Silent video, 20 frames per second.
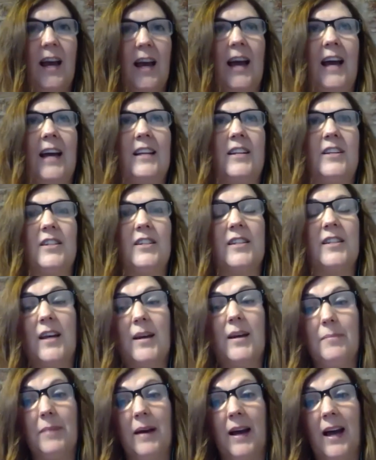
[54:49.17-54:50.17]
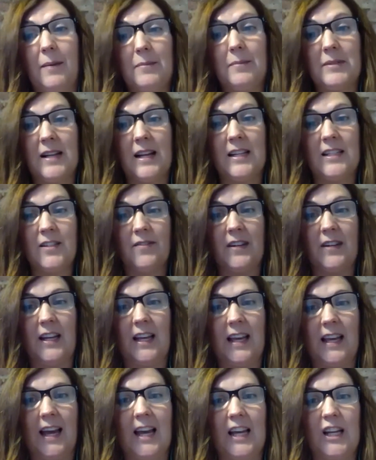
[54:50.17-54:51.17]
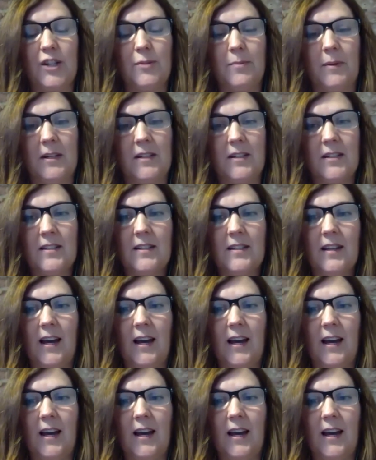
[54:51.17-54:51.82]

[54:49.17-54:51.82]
and perhaps less of an engagement